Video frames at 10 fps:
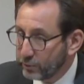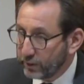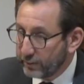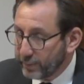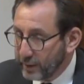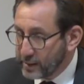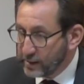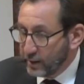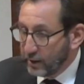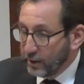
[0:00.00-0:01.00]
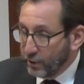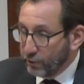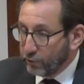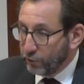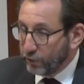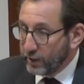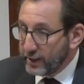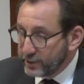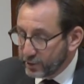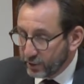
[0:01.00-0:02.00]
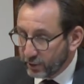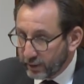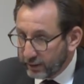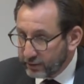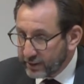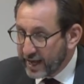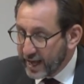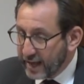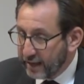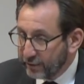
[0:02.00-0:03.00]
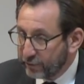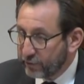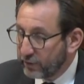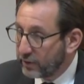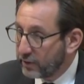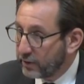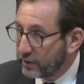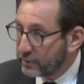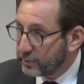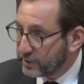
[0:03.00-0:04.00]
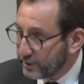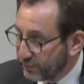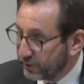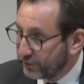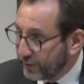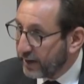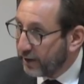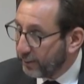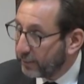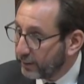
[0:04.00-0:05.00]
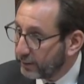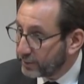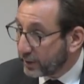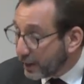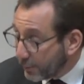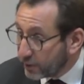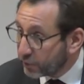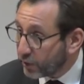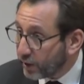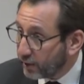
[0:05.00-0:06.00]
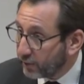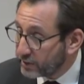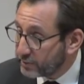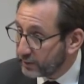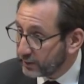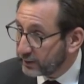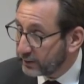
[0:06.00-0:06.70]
would it be for the incident ground to have the specific flat number, particularly when you've got a high-rise building?